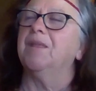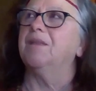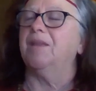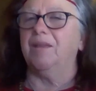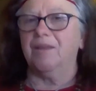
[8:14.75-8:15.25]

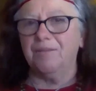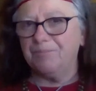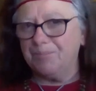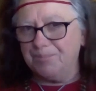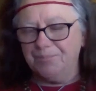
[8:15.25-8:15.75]
like
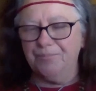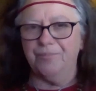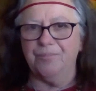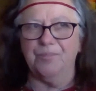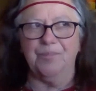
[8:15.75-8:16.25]

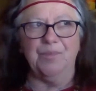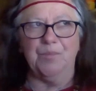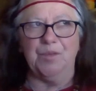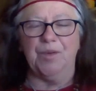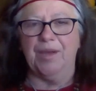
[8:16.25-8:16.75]

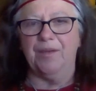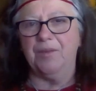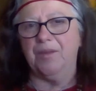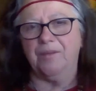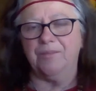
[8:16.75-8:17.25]
when you're
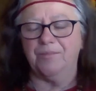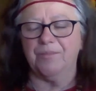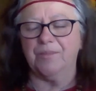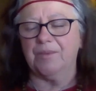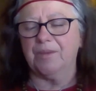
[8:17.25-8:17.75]
having
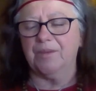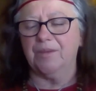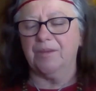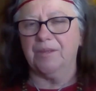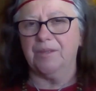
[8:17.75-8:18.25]

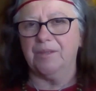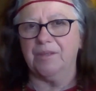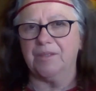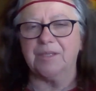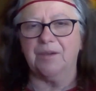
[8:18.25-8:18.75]

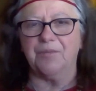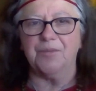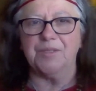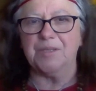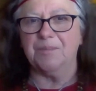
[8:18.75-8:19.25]
a scuff
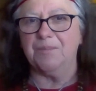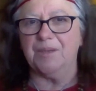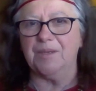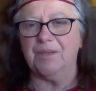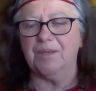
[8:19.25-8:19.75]
with
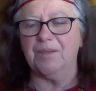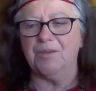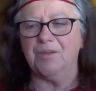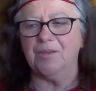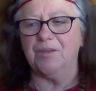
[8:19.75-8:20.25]
somebody
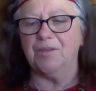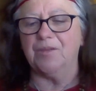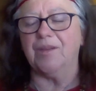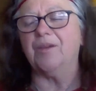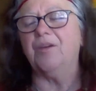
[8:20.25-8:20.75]
and you're
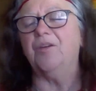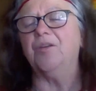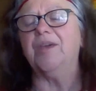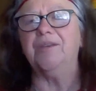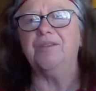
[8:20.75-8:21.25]
like,
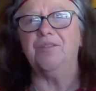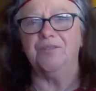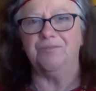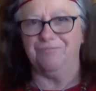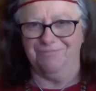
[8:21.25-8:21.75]
okay, dude,
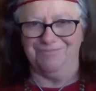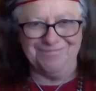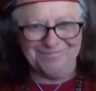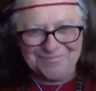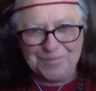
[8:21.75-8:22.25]

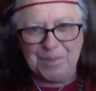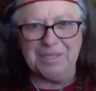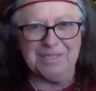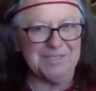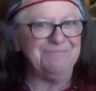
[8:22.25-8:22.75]

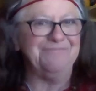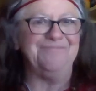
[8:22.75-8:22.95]
peace,